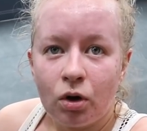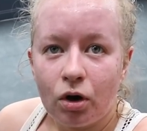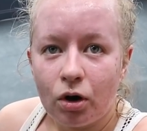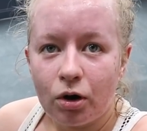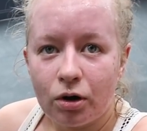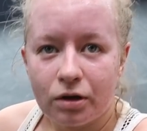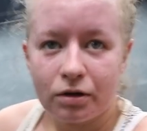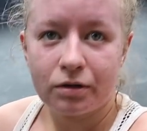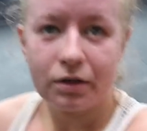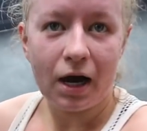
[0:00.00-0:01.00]
Ooh,
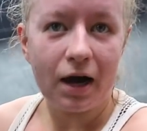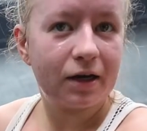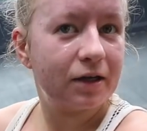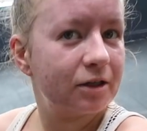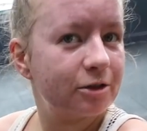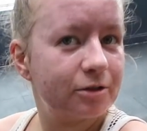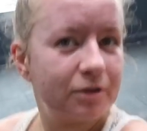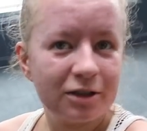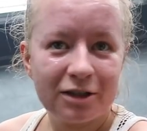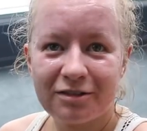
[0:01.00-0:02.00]
yuck,
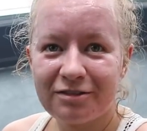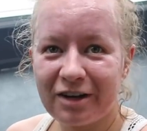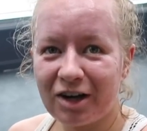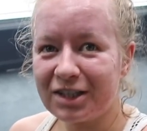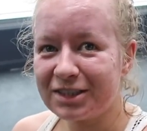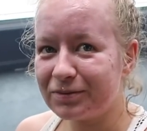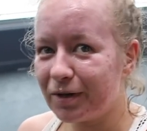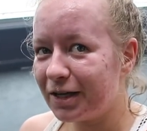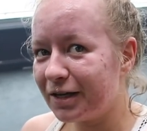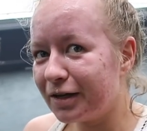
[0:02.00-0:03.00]
very
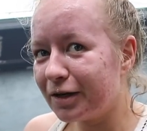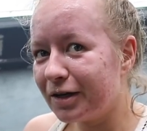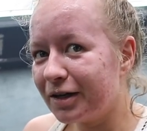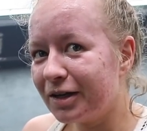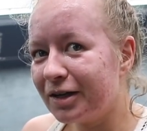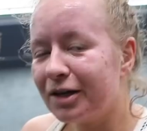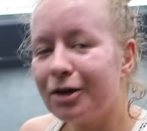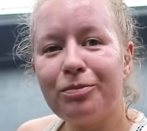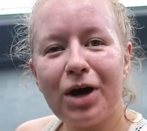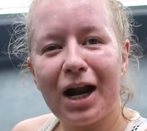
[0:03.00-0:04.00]
sweaty.
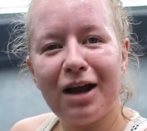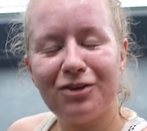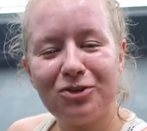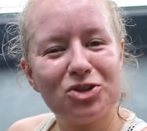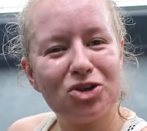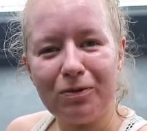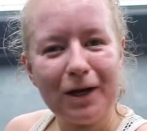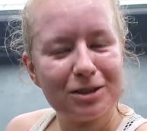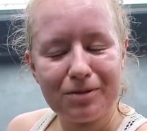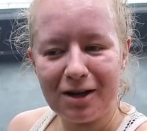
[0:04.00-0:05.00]
But I feel so
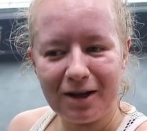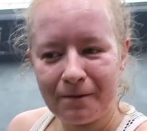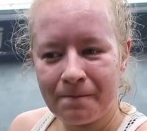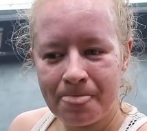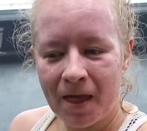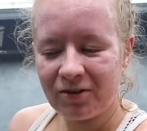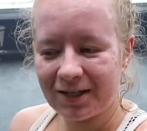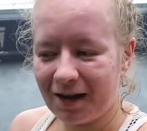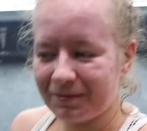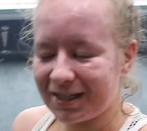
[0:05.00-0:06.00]
much better for
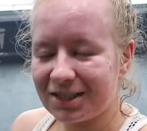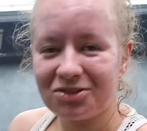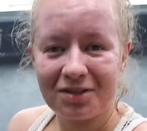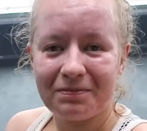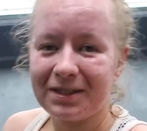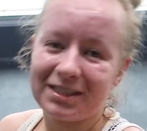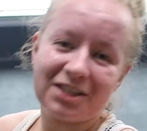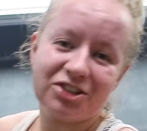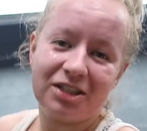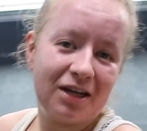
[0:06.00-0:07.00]
coming and doing a big
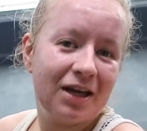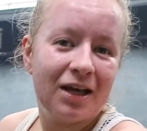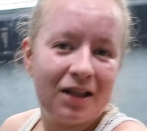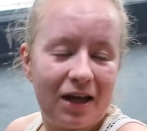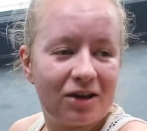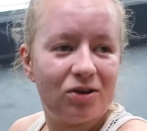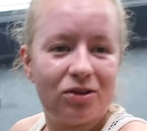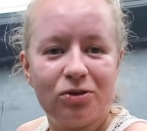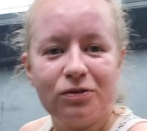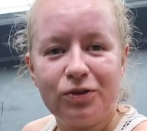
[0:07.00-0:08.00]
session. I could
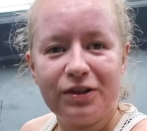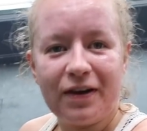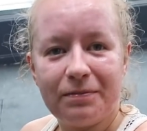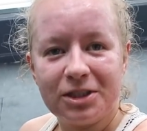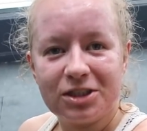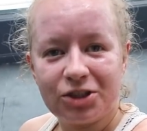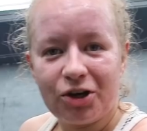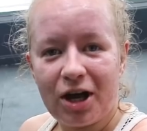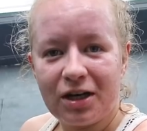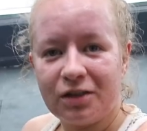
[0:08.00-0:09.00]
have thought 45 minutes ago
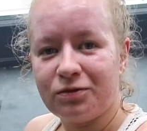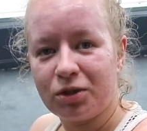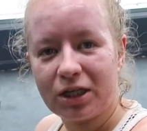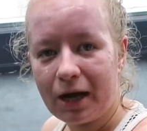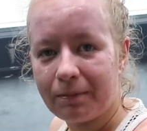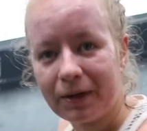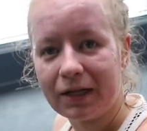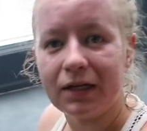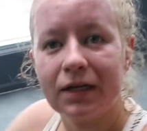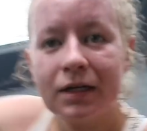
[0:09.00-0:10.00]
I didn't even want to come
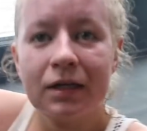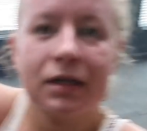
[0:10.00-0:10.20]
barely.